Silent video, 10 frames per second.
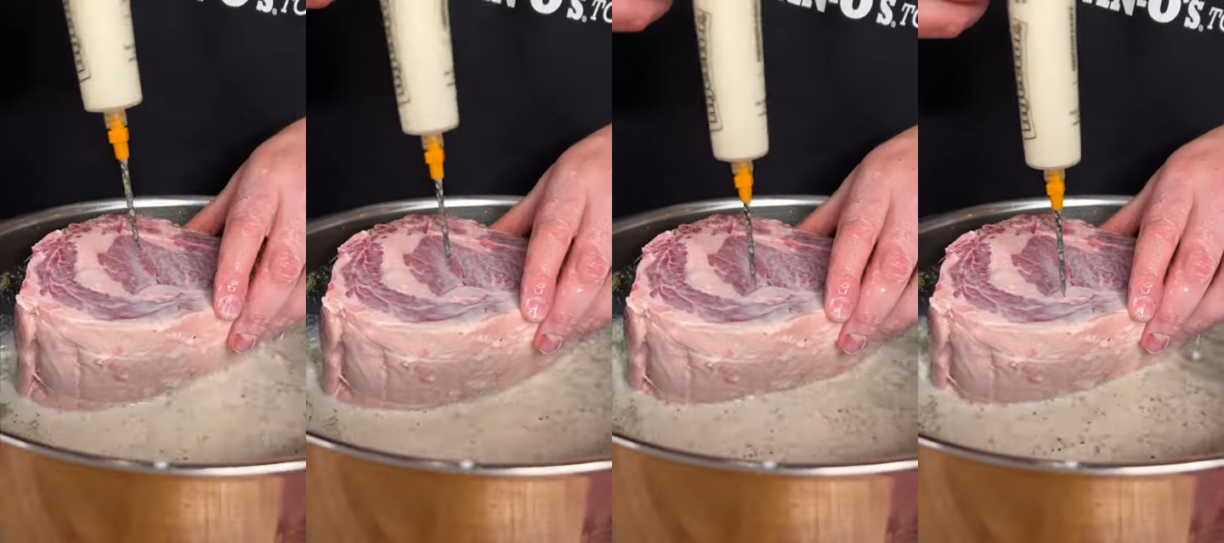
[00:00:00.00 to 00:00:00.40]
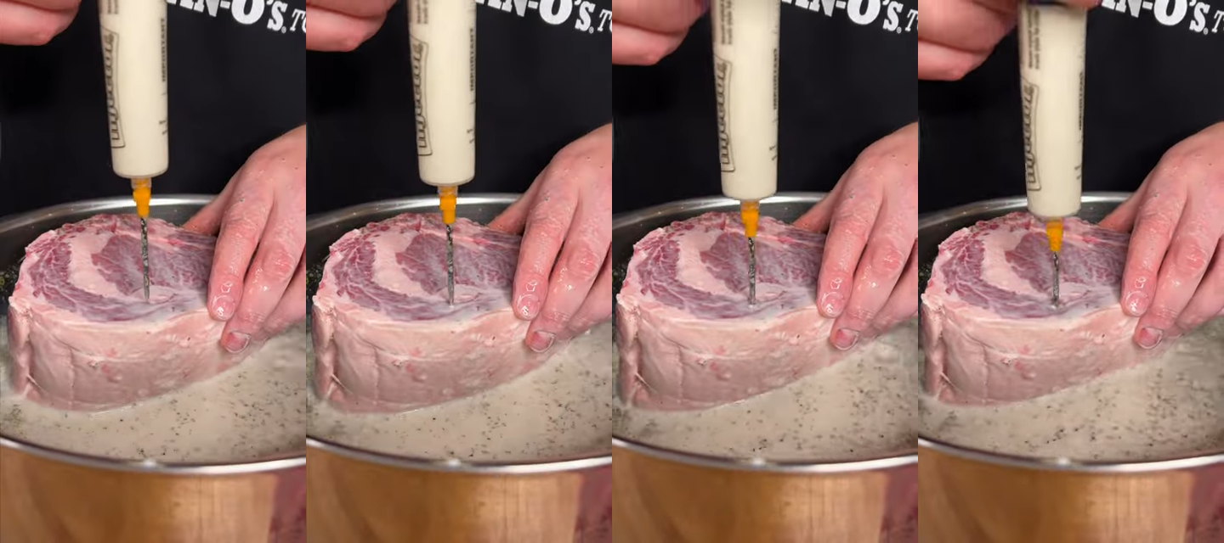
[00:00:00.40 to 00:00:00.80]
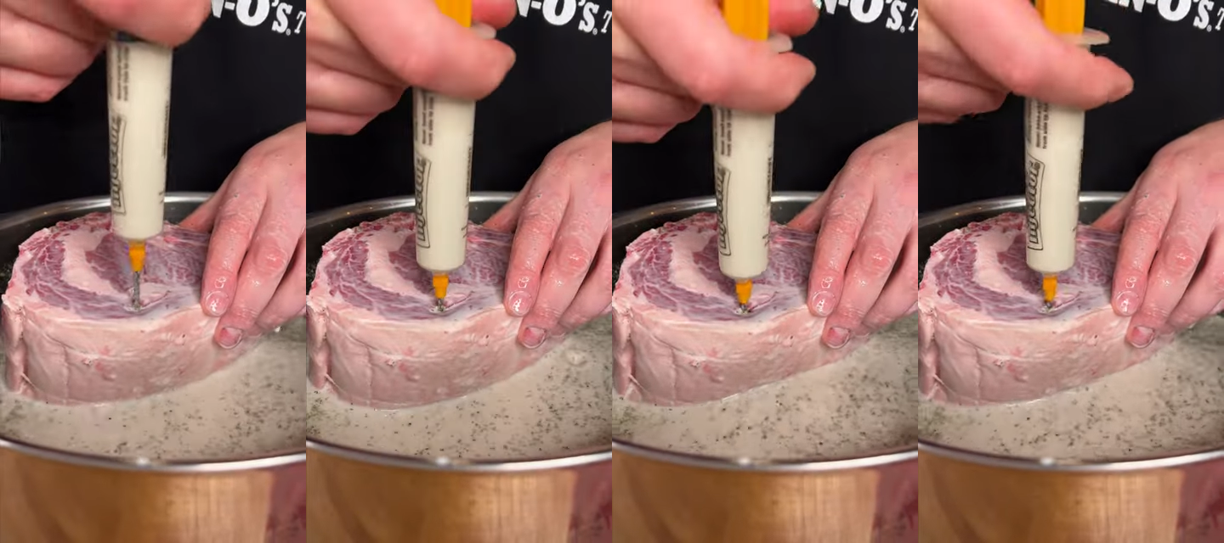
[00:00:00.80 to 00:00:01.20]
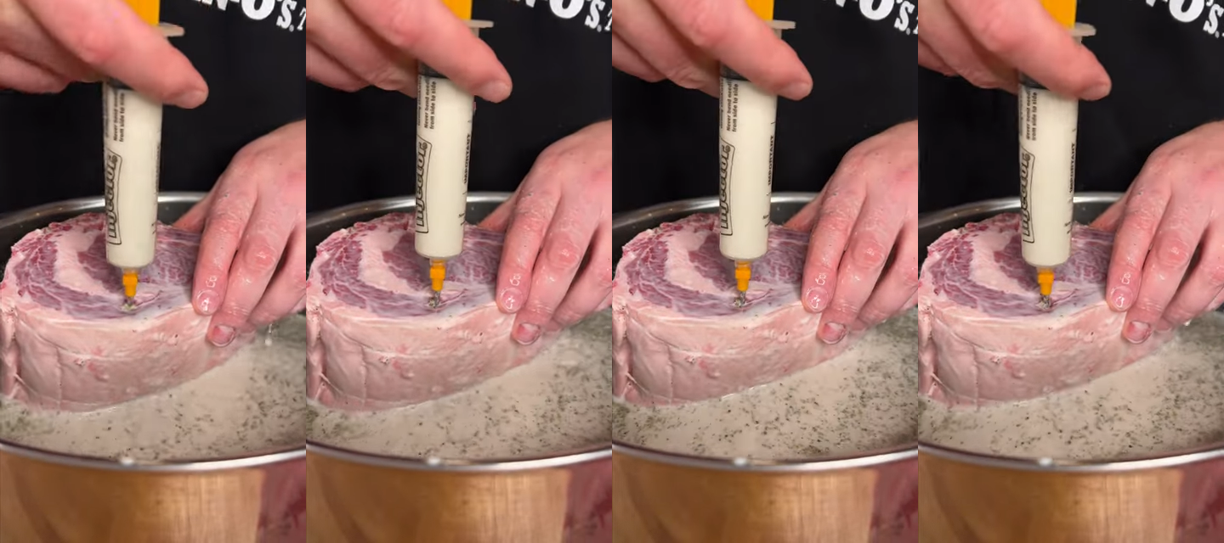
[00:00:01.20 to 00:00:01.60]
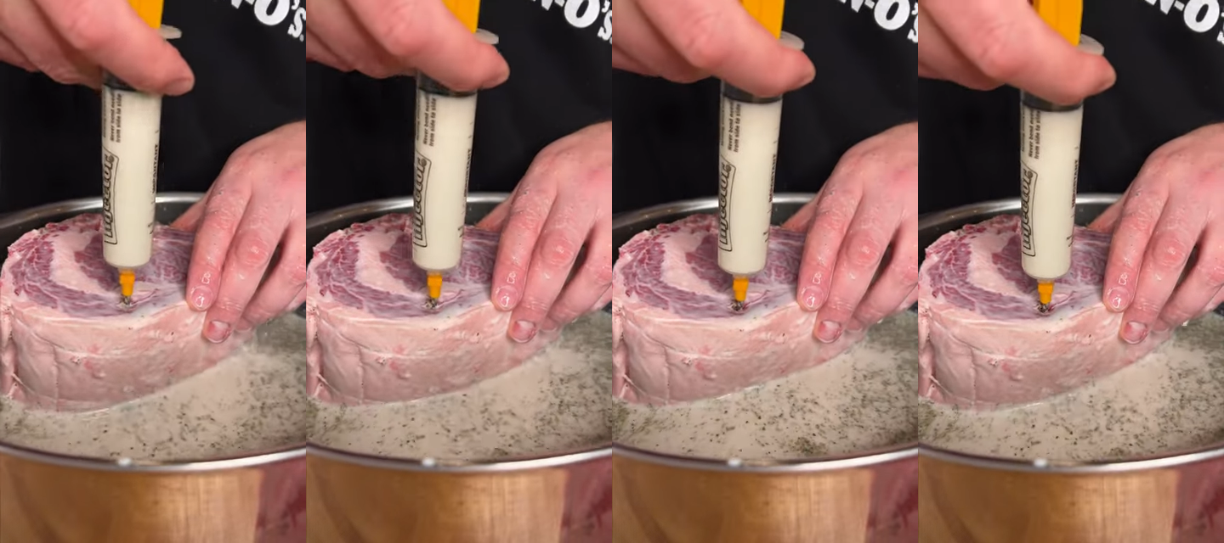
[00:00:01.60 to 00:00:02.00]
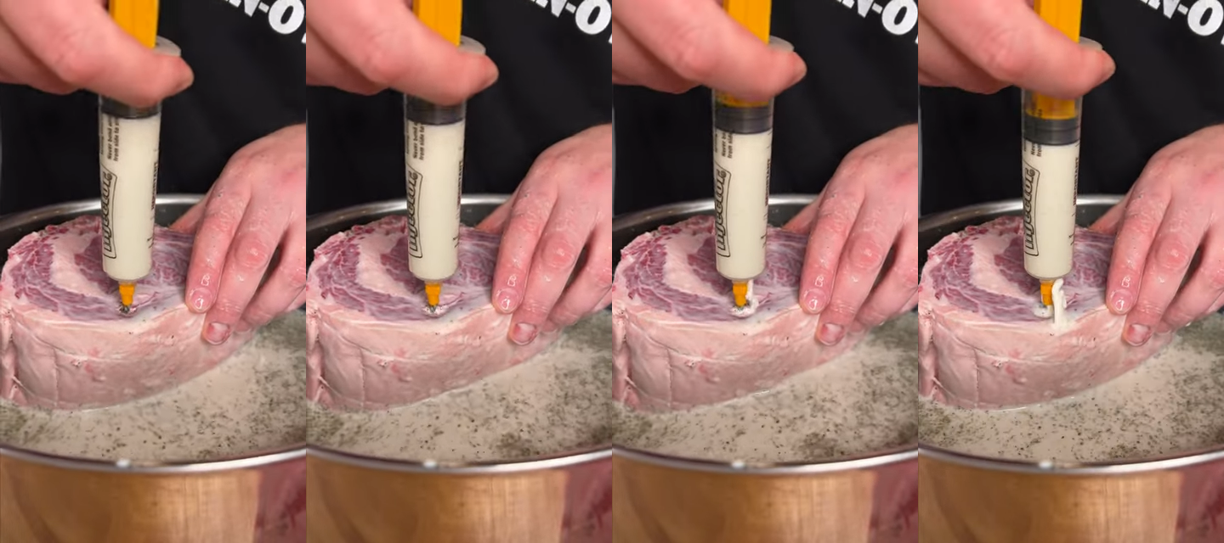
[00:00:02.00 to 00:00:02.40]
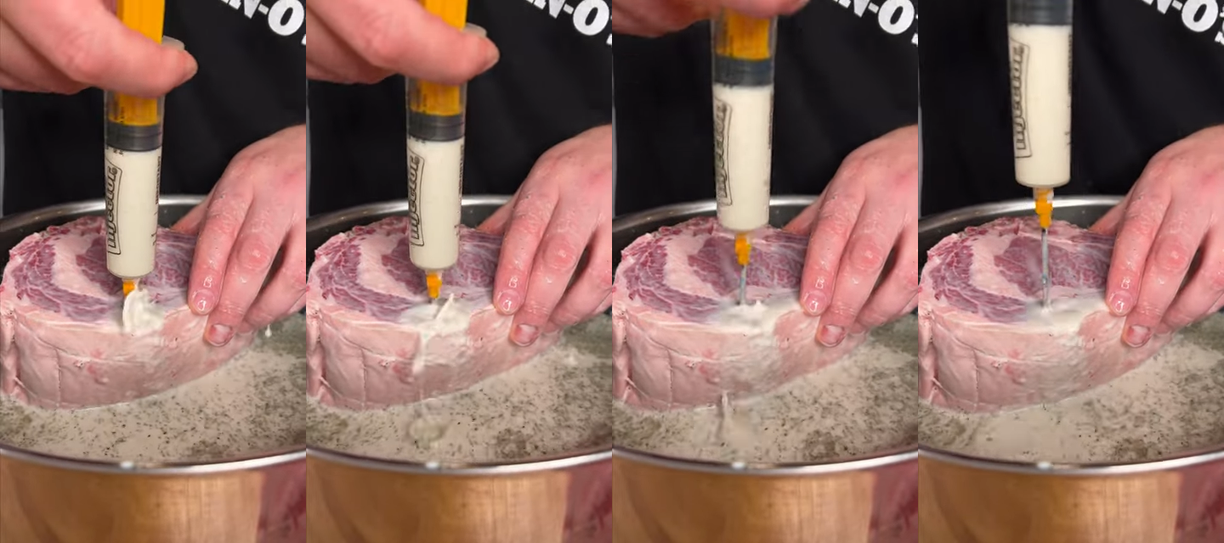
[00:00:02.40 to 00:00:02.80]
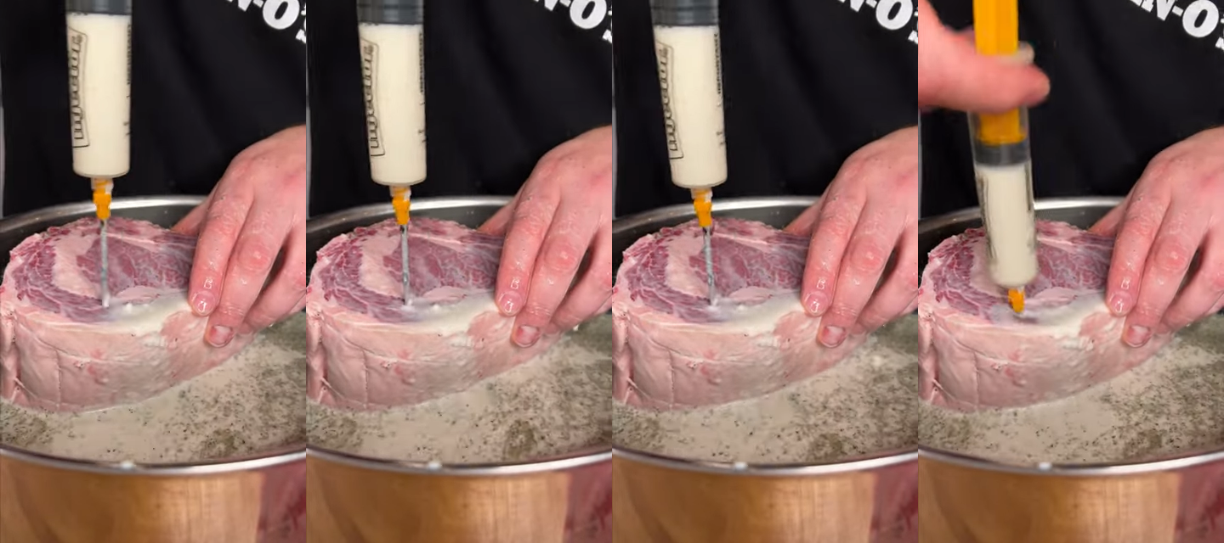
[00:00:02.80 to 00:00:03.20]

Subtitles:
(no speaker visible)